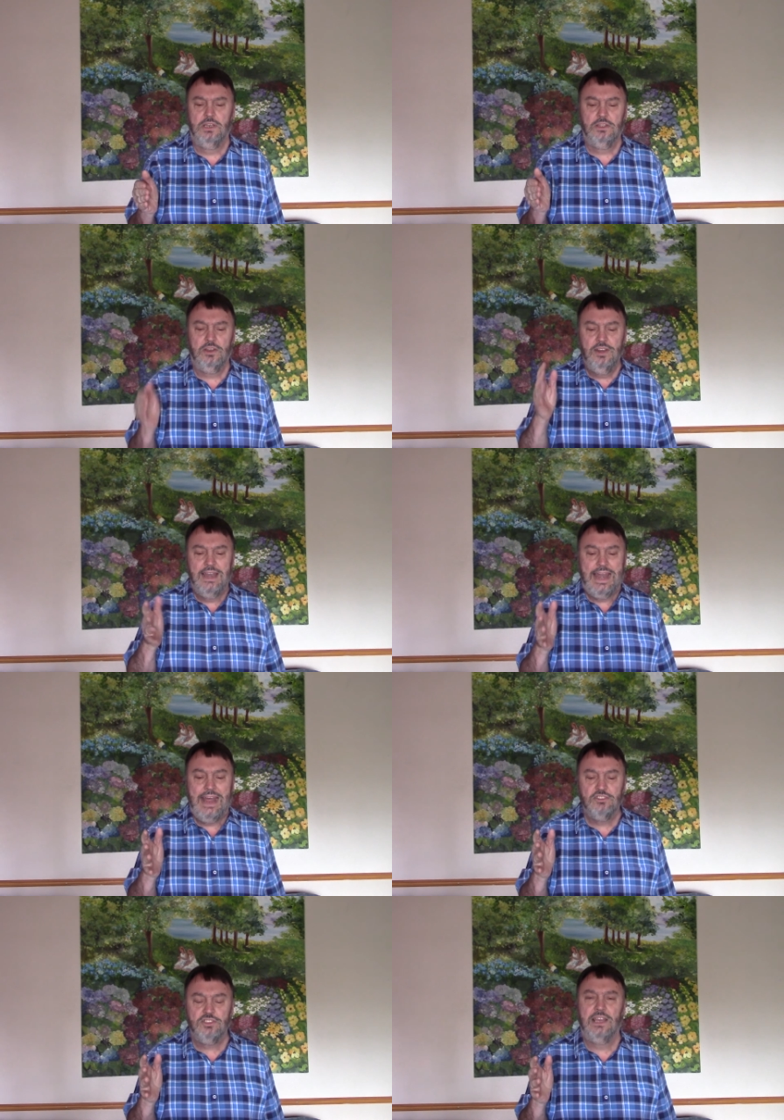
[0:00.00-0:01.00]
They don't
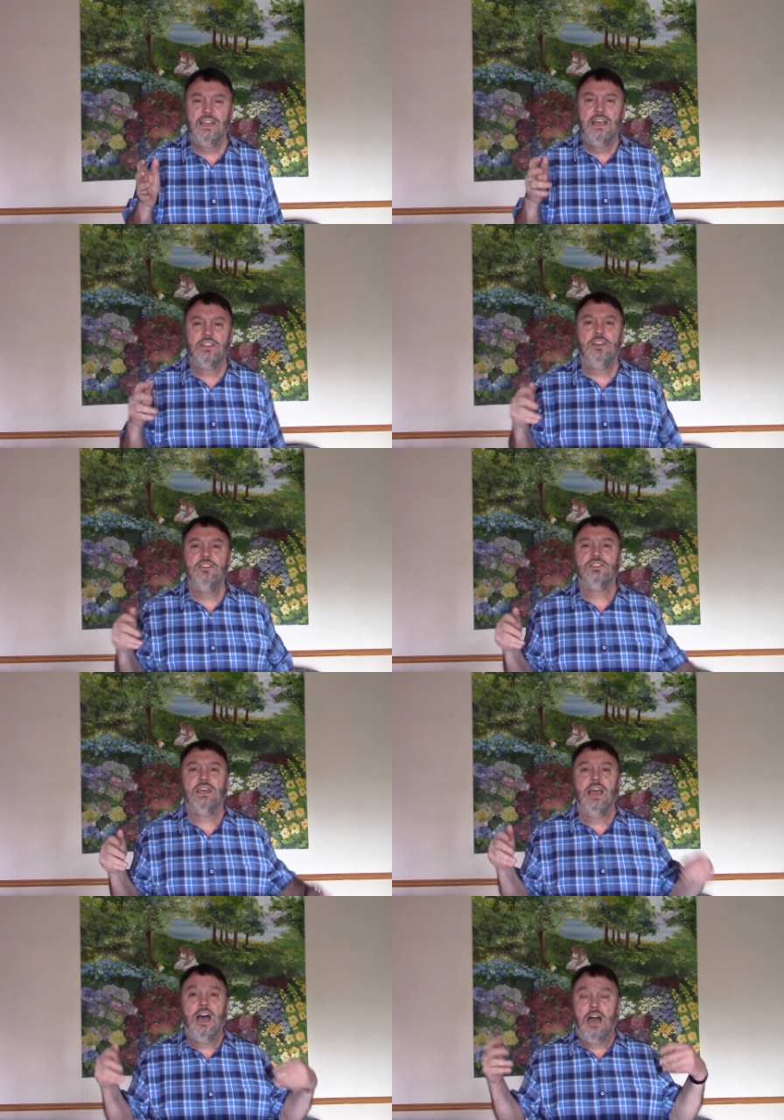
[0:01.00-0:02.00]
announce that. They don't
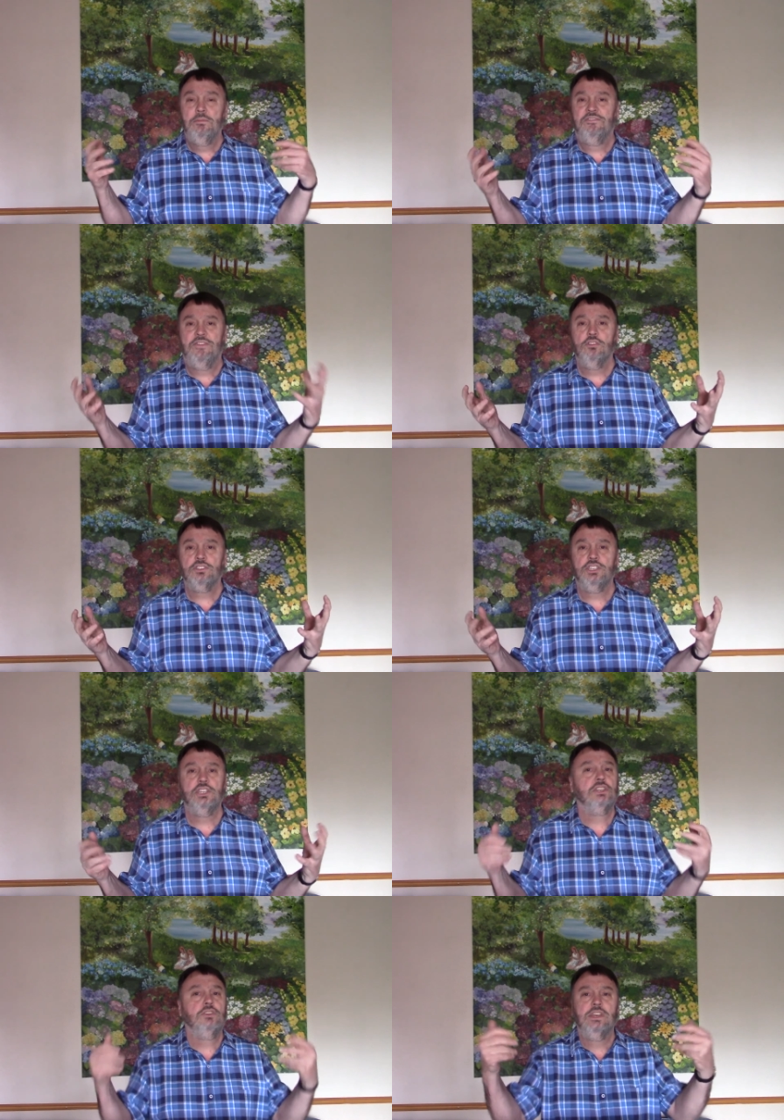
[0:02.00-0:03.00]
say, I'm a false
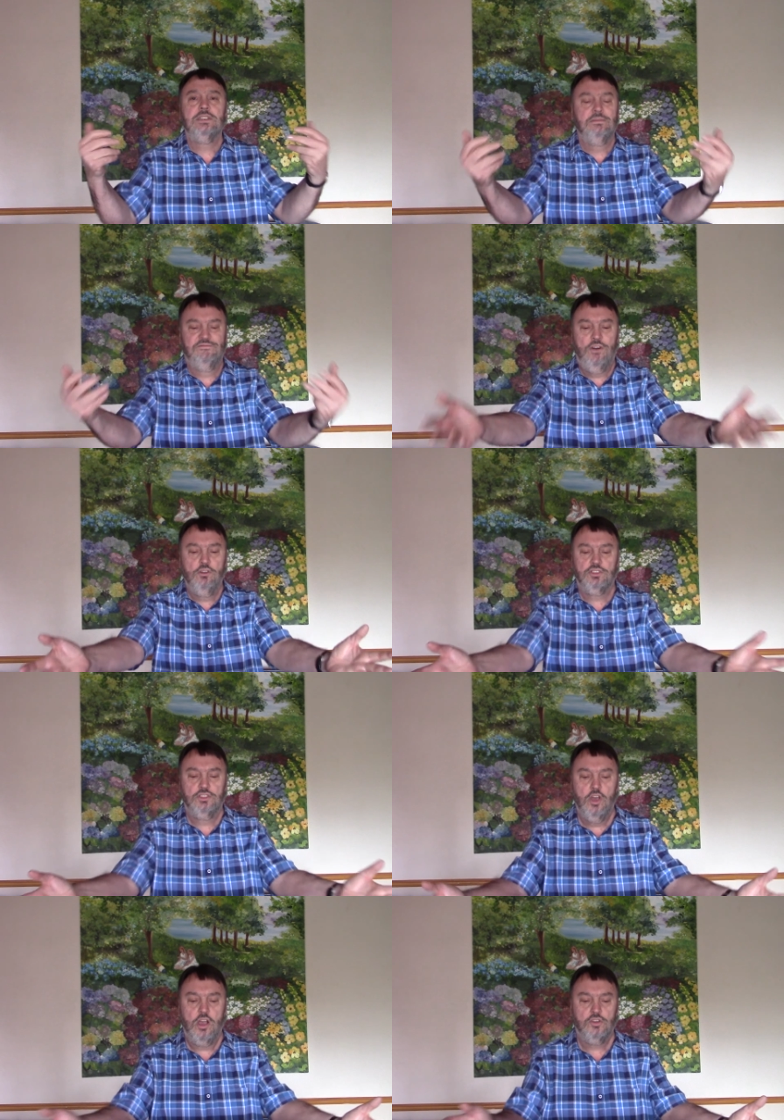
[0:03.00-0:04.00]
teacher. Here's some false
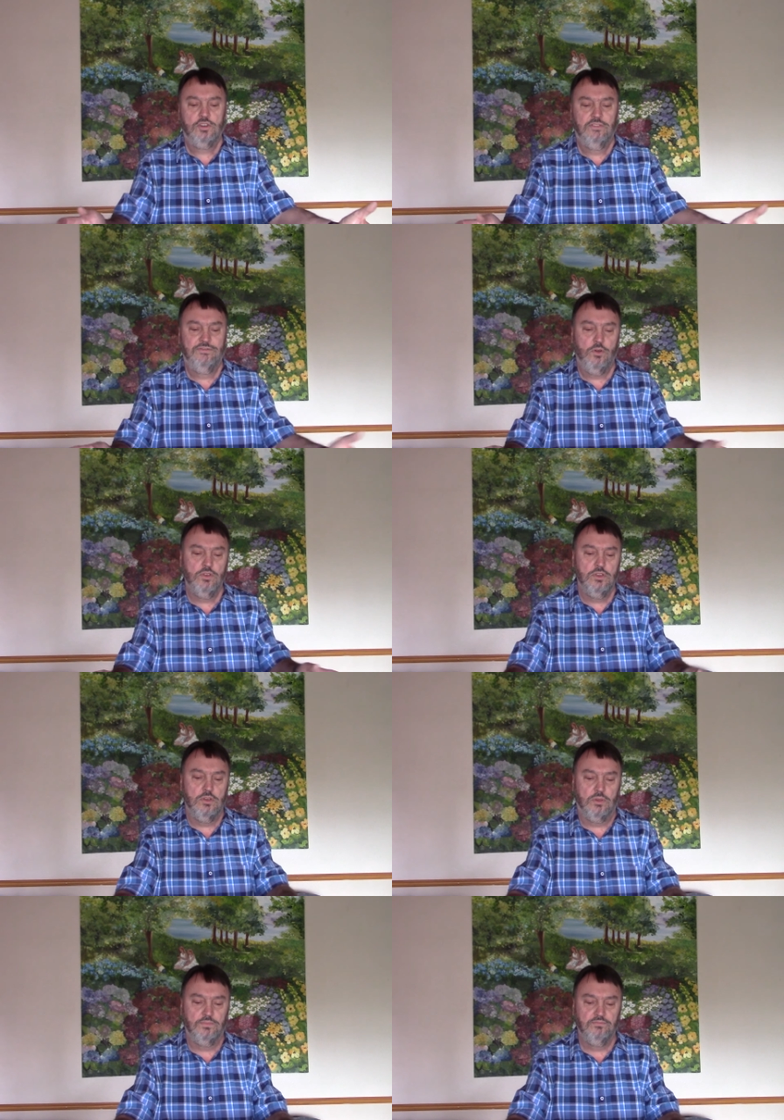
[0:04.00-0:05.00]
doctrine for you.